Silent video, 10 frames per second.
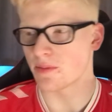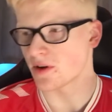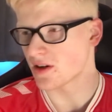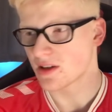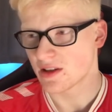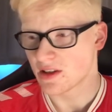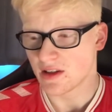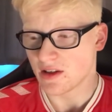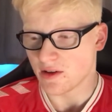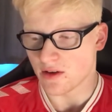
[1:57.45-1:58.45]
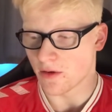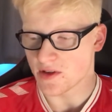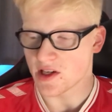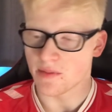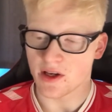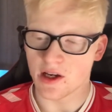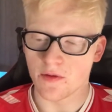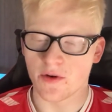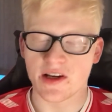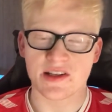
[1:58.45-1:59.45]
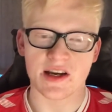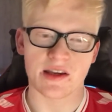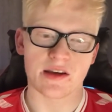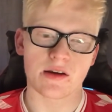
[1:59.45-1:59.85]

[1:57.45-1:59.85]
But obviously McGillivray stayed in